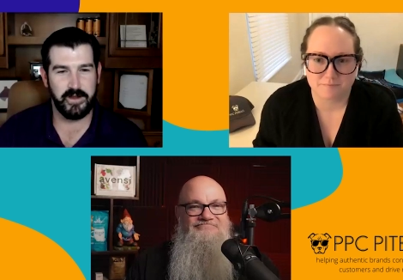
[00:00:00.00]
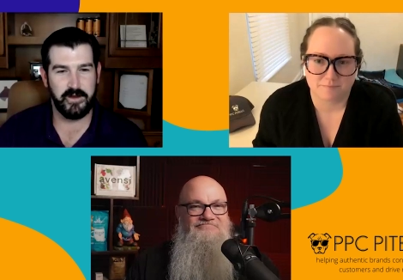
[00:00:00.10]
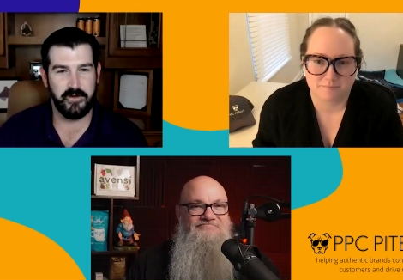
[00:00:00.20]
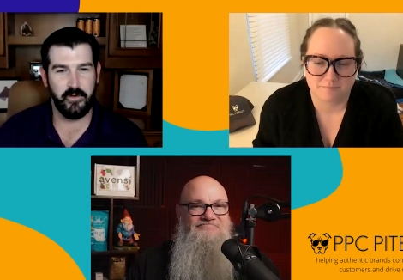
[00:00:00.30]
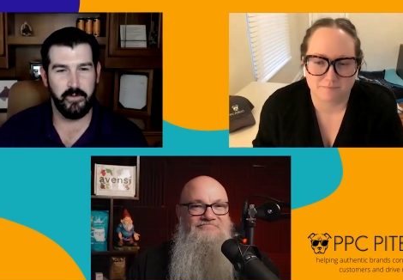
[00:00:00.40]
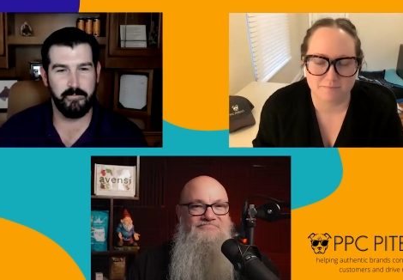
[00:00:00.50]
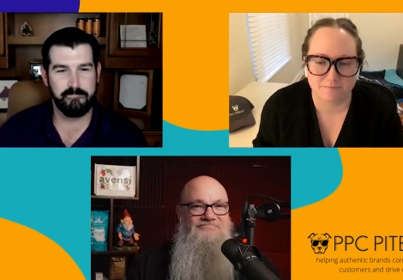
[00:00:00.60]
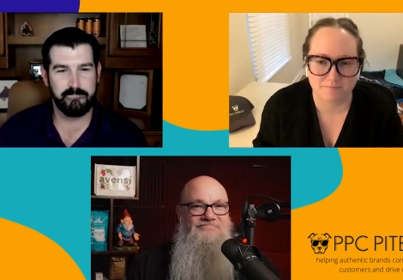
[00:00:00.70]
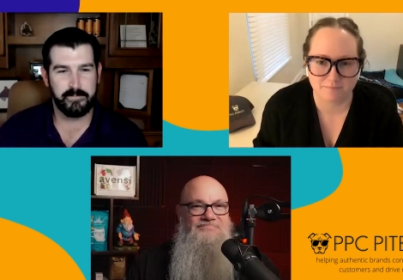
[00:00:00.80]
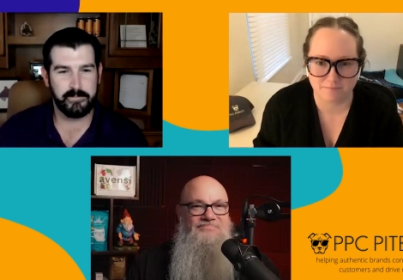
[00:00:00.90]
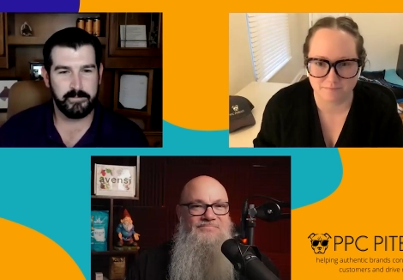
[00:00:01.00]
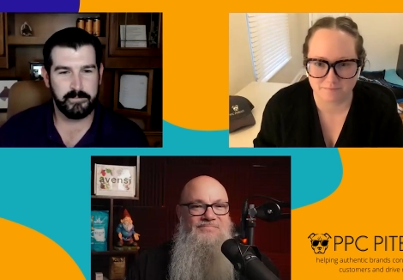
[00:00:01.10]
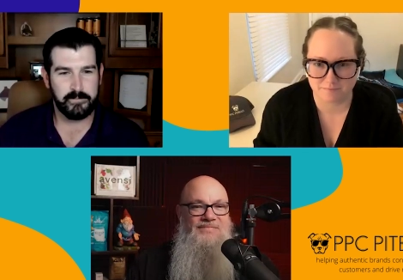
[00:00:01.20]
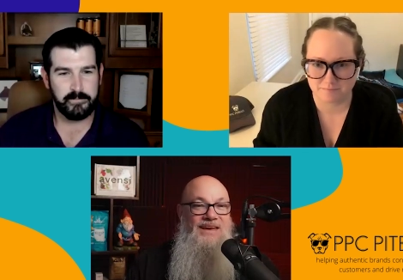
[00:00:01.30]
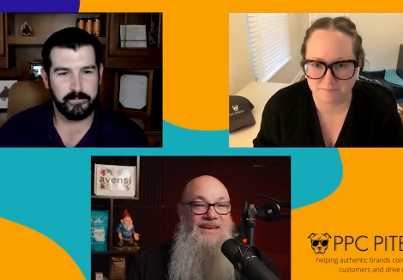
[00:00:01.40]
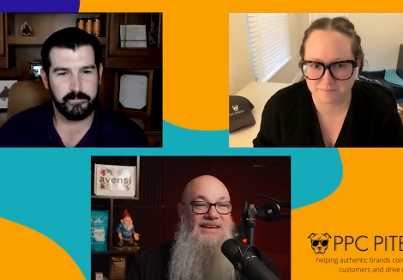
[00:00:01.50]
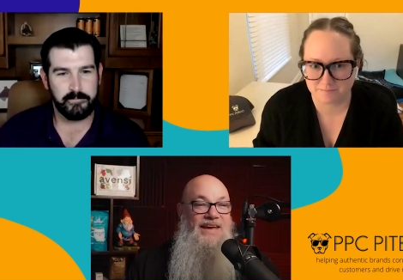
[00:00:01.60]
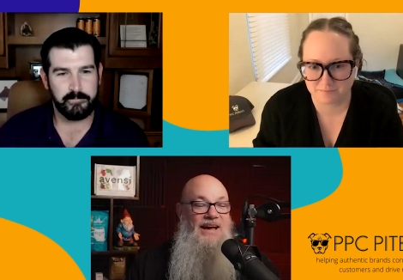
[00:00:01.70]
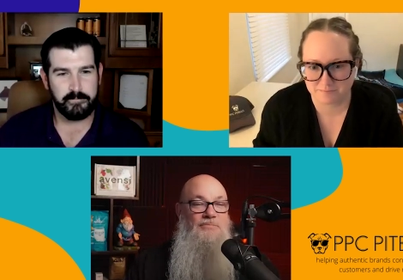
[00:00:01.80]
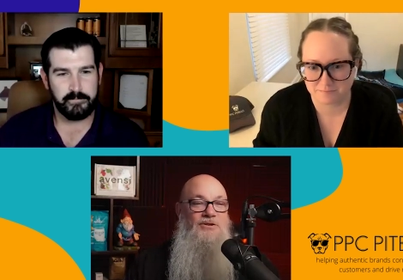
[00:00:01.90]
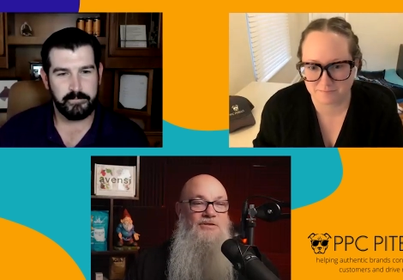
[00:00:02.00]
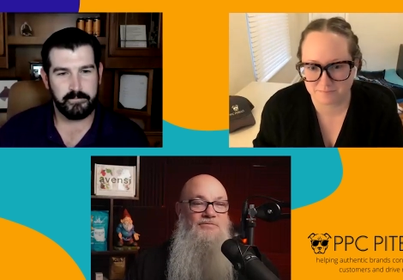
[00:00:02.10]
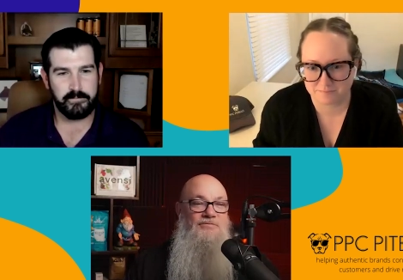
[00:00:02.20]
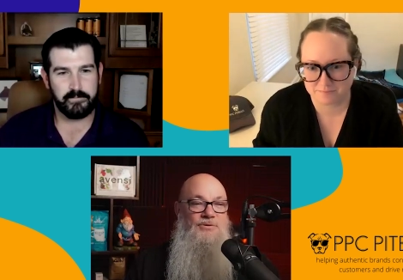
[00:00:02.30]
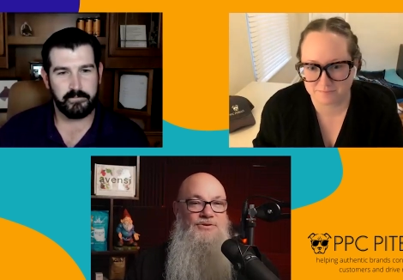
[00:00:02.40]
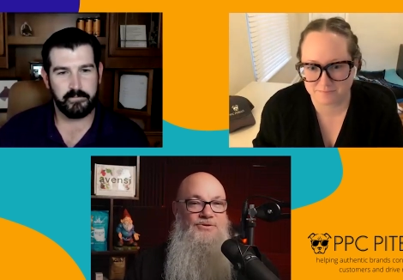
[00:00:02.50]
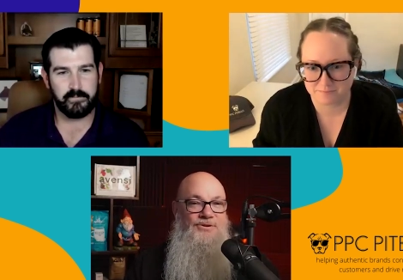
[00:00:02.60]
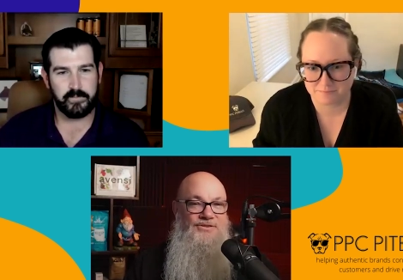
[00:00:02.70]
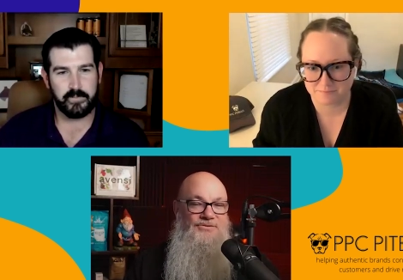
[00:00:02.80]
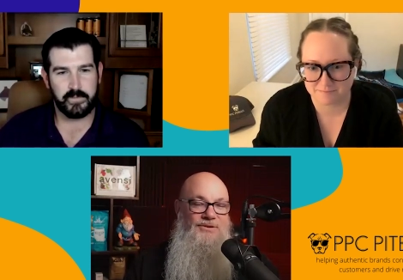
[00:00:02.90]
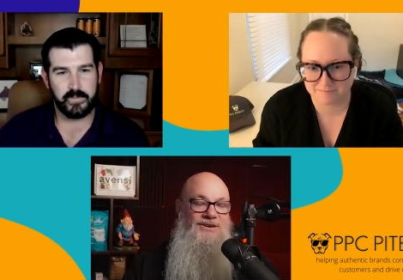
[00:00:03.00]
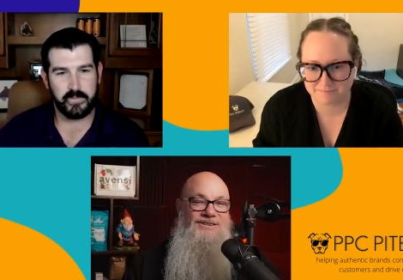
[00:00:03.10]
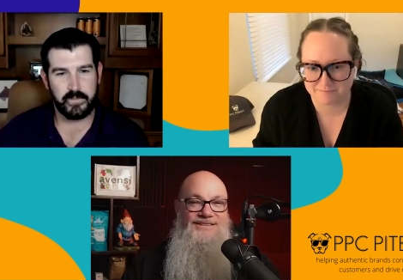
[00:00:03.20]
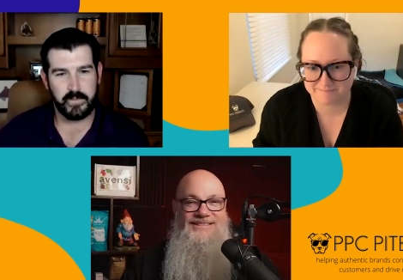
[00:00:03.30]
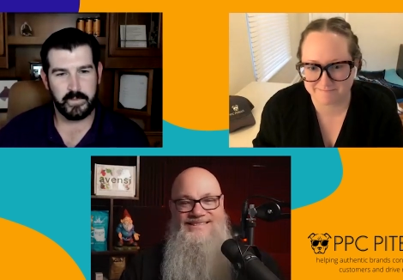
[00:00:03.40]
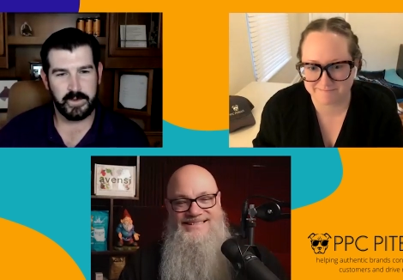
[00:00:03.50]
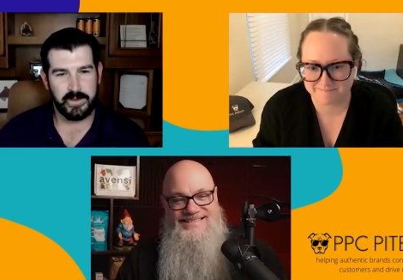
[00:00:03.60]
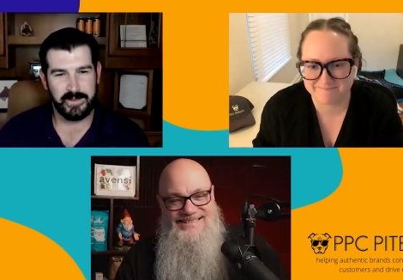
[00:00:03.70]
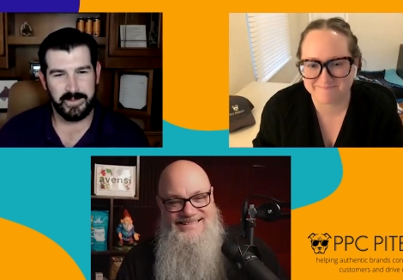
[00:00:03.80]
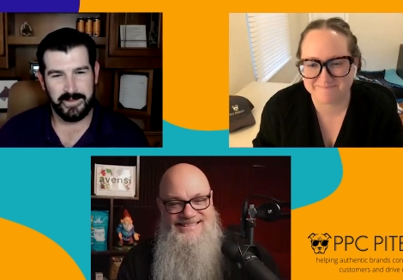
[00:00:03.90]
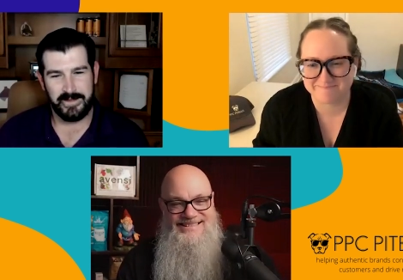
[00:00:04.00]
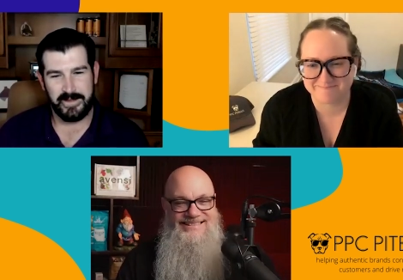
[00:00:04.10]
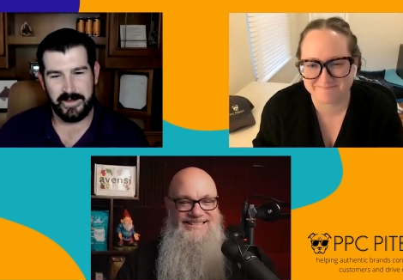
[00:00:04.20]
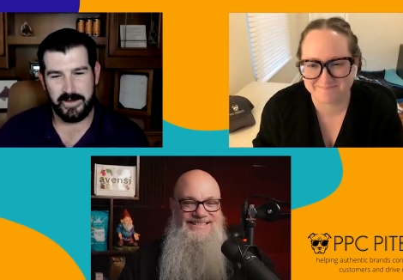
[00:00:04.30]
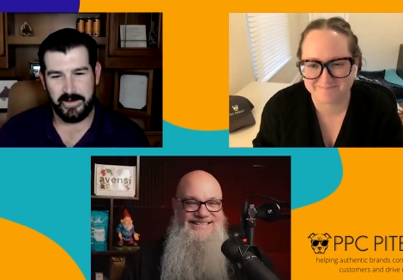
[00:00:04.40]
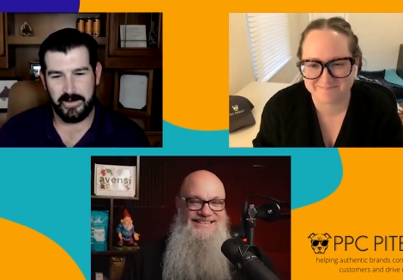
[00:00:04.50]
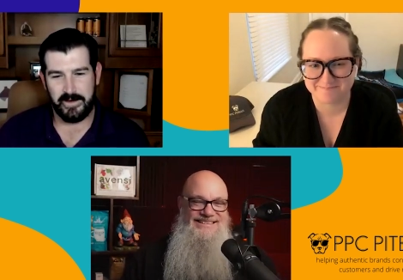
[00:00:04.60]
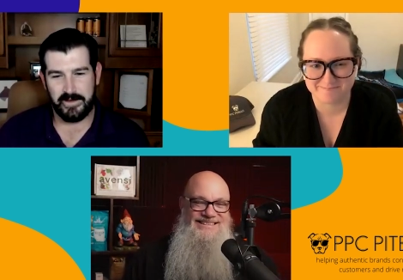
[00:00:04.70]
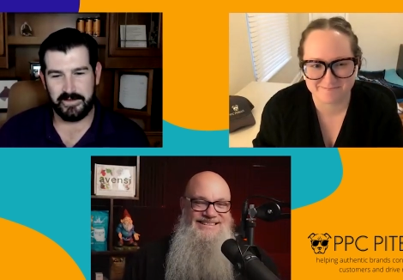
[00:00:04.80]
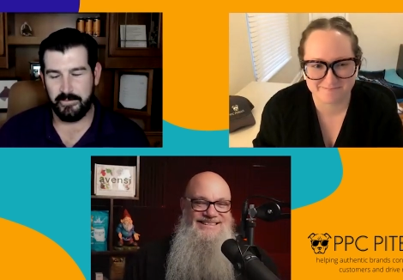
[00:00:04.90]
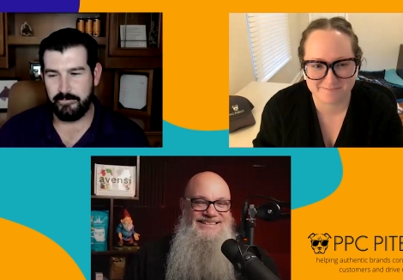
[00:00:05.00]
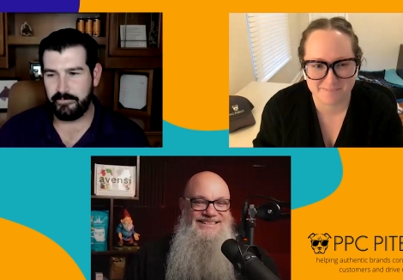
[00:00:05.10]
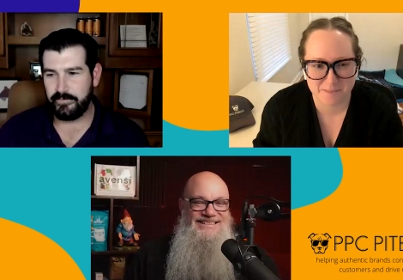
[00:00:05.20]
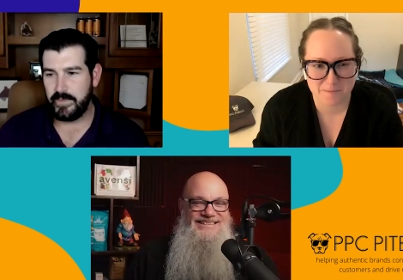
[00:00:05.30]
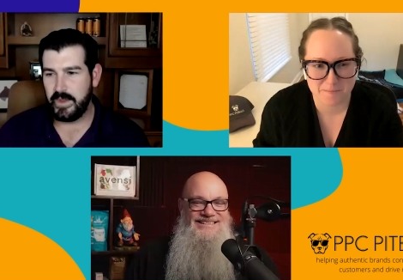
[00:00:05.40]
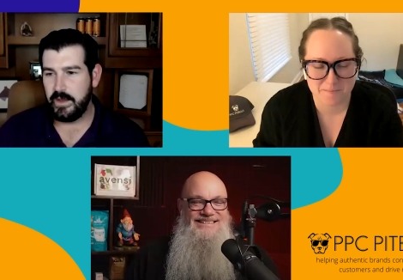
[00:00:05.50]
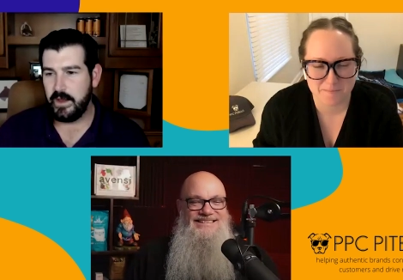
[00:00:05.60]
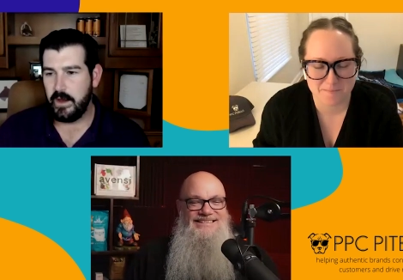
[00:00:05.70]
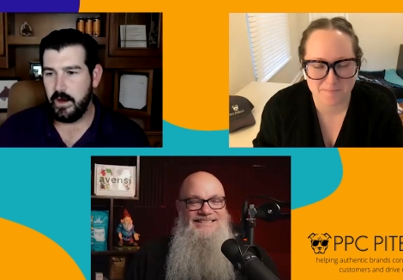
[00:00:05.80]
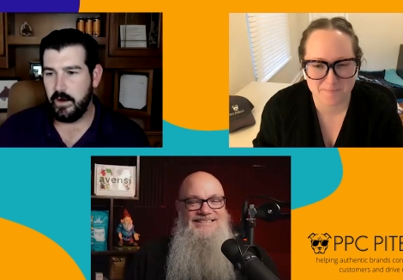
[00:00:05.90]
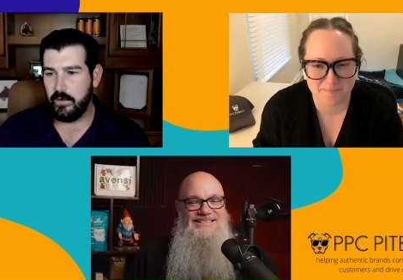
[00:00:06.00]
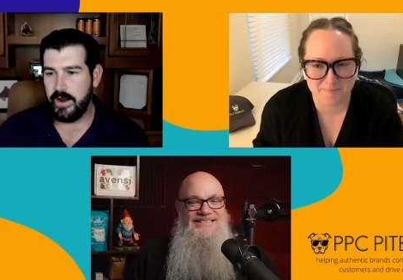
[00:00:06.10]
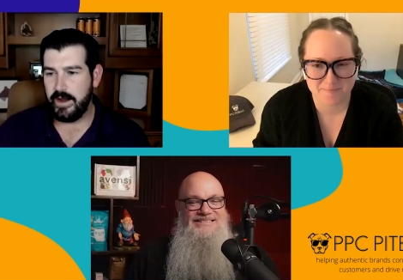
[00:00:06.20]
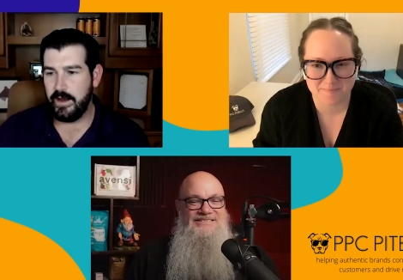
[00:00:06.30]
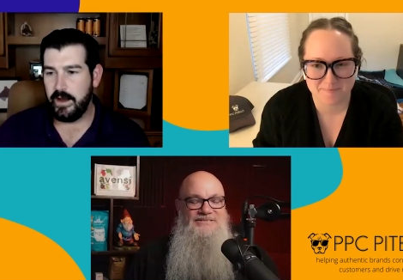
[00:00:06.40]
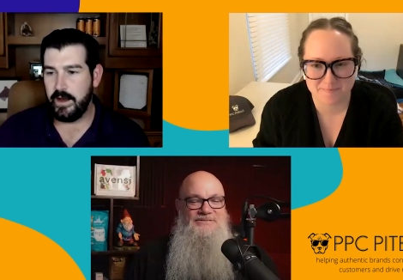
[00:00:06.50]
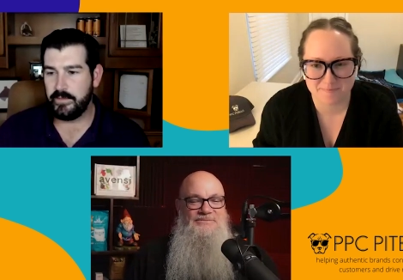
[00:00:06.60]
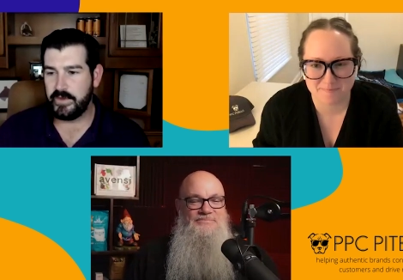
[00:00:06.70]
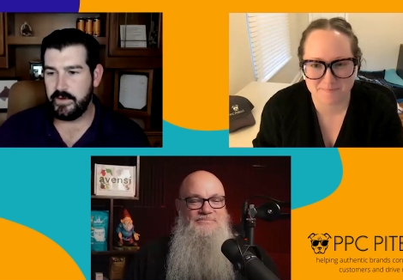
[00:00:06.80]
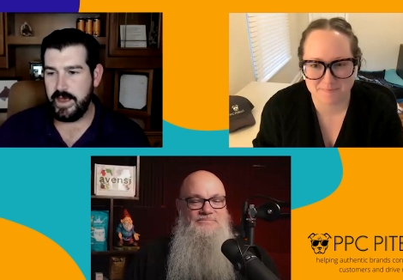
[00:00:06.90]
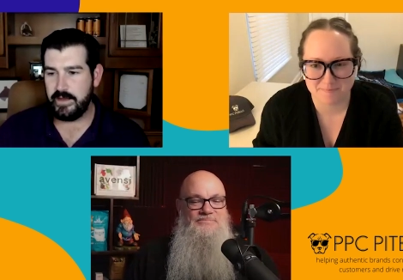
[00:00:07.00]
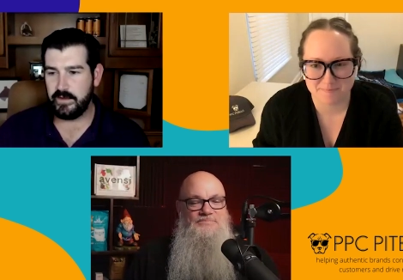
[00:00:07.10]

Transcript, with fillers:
Speaker 1: on here, Norm
Speaker 2: yeah, I'm looking forward to it as well.
Speaker 1: Awesome. All right. Um, so yeah,